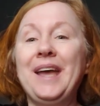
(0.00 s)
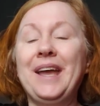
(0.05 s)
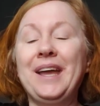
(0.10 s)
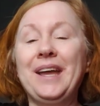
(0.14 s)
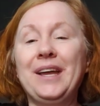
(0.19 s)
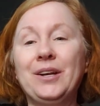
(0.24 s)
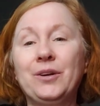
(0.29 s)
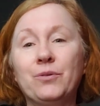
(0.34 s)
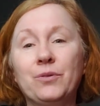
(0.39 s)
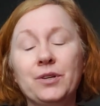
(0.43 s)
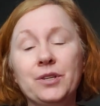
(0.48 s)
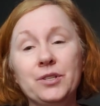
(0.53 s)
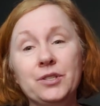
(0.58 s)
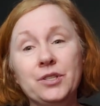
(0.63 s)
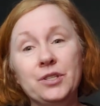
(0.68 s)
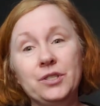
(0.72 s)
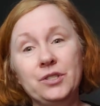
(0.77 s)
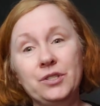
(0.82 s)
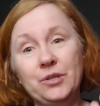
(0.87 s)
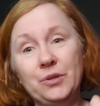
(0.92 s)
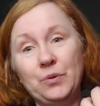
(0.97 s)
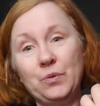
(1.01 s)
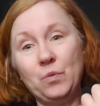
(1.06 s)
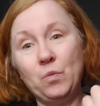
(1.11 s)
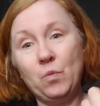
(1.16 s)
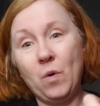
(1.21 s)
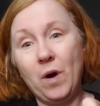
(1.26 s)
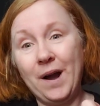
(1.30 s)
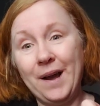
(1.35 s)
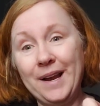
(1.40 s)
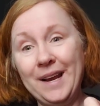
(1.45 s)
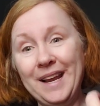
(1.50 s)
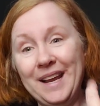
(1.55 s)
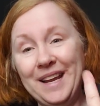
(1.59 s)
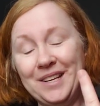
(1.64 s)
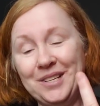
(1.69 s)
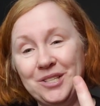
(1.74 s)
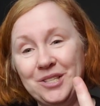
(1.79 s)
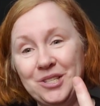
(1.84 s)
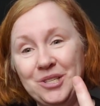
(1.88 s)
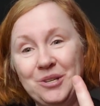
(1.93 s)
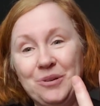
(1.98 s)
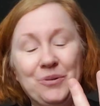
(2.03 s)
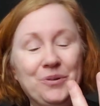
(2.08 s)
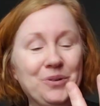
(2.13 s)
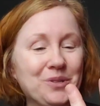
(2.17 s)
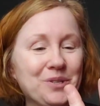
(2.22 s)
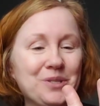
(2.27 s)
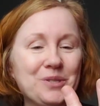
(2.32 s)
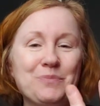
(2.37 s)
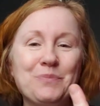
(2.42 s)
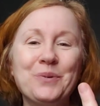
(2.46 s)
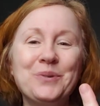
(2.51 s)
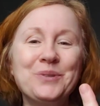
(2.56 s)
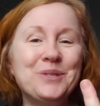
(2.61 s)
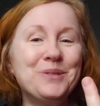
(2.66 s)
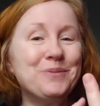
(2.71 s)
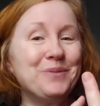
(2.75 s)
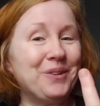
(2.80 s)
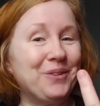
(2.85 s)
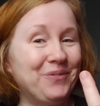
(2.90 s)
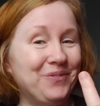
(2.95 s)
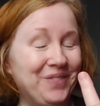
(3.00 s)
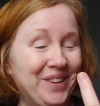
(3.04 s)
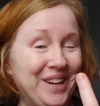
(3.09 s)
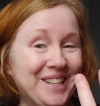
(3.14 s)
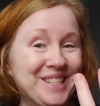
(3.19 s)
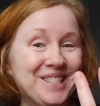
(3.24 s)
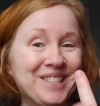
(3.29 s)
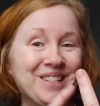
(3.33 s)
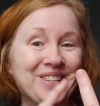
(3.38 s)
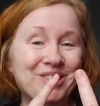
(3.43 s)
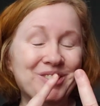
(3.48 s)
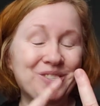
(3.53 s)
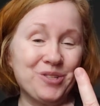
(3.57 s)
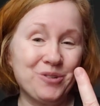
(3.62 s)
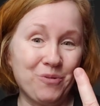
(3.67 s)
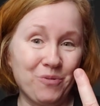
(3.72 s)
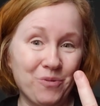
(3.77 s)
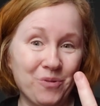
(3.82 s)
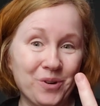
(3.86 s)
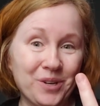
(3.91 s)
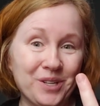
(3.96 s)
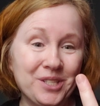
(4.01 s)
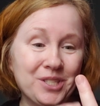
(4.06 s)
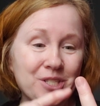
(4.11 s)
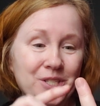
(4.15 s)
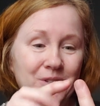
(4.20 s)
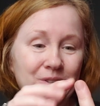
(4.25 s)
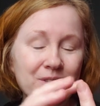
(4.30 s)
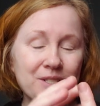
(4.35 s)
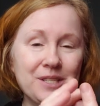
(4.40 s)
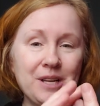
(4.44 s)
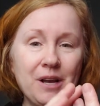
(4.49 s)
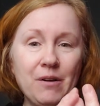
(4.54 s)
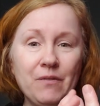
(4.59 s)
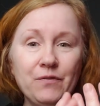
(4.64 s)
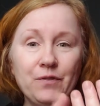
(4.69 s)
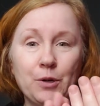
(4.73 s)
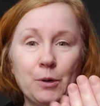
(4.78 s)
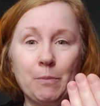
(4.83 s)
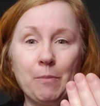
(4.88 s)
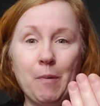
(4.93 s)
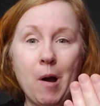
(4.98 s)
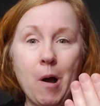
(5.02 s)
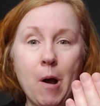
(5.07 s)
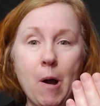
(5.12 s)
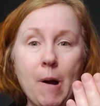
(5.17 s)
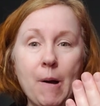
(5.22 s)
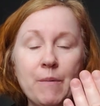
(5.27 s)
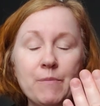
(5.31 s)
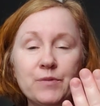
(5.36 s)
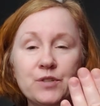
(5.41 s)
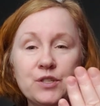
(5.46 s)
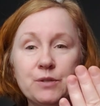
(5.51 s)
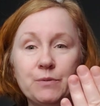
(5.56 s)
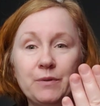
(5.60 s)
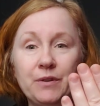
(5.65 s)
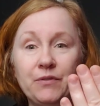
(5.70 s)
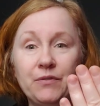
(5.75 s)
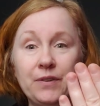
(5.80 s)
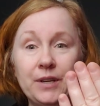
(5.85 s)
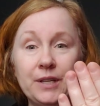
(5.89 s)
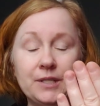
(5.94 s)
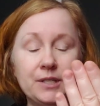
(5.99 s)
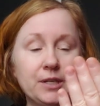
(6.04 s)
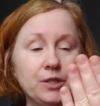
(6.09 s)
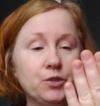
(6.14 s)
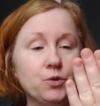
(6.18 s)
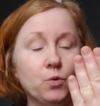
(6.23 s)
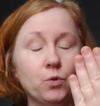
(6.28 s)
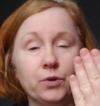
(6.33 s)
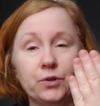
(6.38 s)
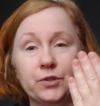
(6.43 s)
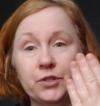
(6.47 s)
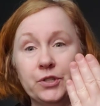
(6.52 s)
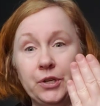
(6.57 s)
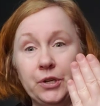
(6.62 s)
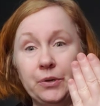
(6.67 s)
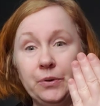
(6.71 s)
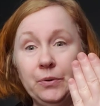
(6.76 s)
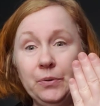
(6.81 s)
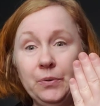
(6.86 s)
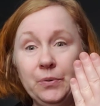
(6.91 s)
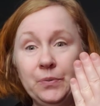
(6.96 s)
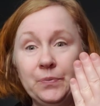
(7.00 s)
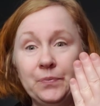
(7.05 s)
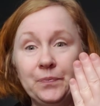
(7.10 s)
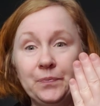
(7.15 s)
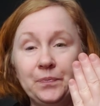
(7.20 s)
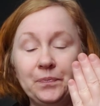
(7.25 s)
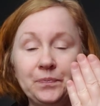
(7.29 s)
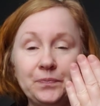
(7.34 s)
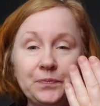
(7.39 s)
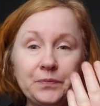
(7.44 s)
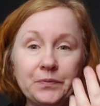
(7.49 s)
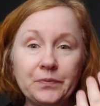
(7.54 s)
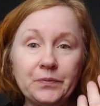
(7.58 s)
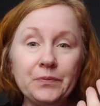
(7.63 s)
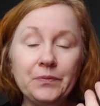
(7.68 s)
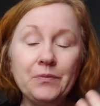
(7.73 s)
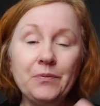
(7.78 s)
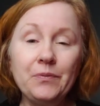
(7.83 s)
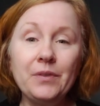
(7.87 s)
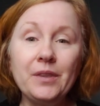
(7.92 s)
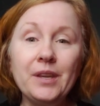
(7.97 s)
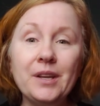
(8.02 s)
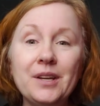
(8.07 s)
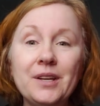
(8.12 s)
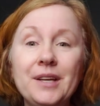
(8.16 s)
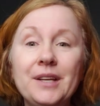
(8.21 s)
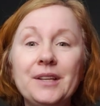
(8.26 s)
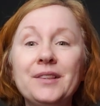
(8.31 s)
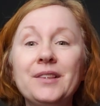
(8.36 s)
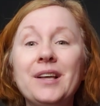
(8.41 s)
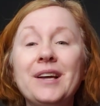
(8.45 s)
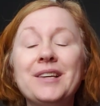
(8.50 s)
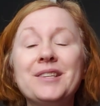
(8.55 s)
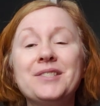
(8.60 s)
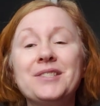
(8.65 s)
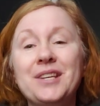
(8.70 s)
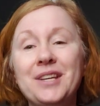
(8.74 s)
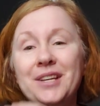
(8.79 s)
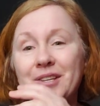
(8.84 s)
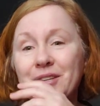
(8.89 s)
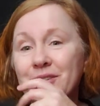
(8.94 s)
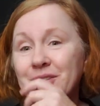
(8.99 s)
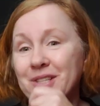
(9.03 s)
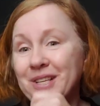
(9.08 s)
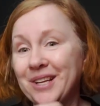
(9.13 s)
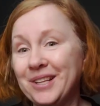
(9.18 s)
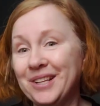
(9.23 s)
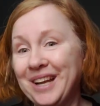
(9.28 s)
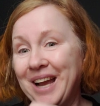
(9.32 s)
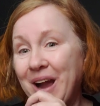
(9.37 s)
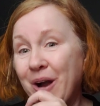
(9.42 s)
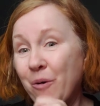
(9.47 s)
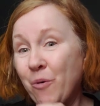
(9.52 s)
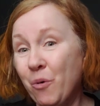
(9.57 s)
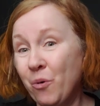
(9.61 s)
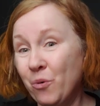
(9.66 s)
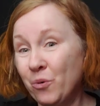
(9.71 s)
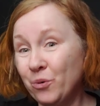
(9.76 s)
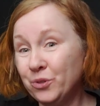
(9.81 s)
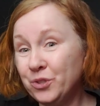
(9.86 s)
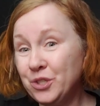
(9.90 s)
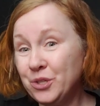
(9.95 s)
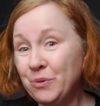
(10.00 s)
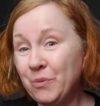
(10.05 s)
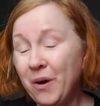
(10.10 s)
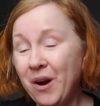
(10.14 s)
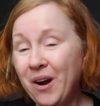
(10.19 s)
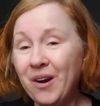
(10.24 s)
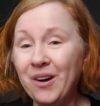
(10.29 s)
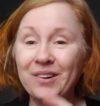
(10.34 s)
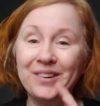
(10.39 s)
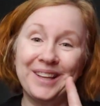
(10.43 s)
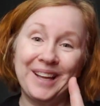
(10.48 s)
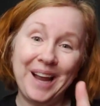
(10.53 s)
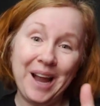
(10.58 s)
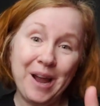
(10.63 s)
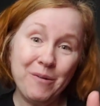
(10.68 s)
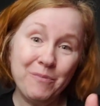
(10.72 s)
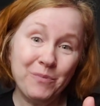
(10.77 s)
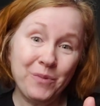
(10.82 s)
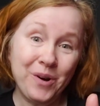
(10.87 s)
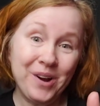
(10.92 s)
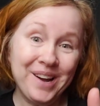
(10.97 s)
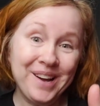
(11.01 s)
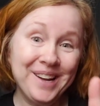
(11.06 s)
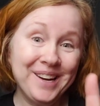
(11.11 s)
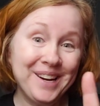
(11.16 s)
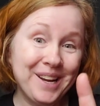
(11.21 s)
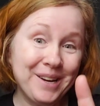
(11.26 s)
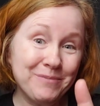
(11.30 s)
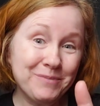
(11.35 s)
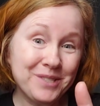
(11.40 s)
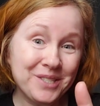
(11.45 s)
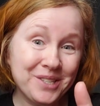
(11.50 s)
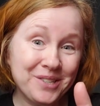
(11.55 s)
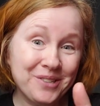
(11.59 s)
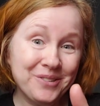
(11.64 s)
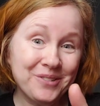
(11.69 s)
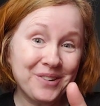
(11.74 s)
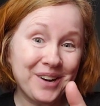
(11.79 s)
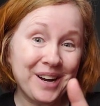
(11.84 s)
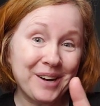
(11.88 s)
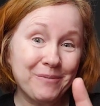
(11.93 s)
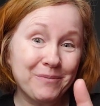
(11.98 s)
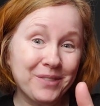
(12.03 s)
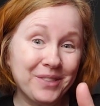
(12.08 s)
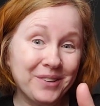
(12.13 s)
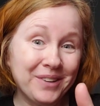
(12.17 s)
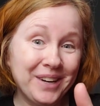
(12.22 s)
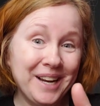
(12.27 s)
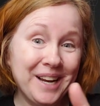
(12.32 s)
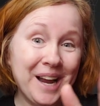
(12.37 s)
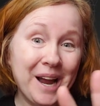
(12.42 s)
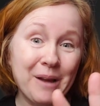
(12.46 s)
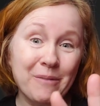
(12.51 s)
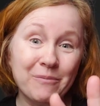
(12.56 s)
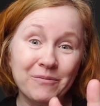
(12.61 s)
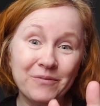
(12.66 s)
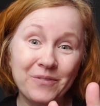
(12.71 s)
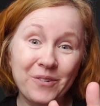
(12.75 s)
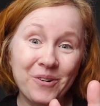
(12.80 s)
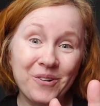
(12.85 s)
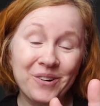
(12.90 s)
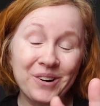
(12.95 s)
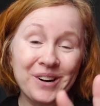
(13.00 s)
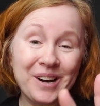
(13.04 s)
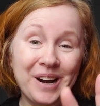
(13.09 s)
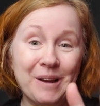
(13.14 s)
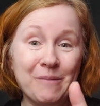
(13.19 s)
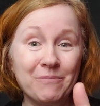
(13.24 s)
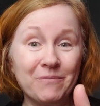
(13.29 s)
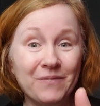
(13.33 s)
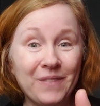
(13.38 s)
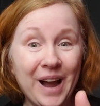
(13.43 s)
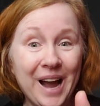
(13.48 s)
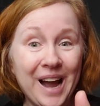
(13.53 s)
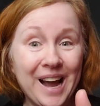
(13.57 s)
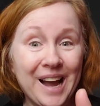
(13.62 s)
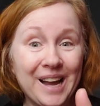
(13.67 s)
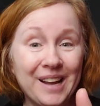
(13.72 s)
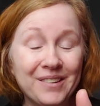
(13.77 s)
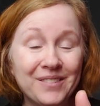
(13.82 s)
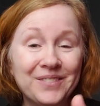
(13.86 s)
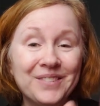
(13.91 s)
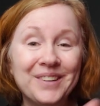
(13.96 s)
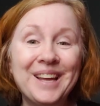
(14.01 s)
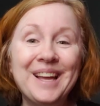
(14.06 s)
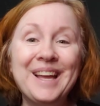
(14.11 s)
in order to do 1 and 2, you're supposed to be facing towards yourself. Your palm should be facing towards you, unless you're telling how old you are, like, "I'm 1, I'm 2, I'm 3, I'm 4, I'm 5."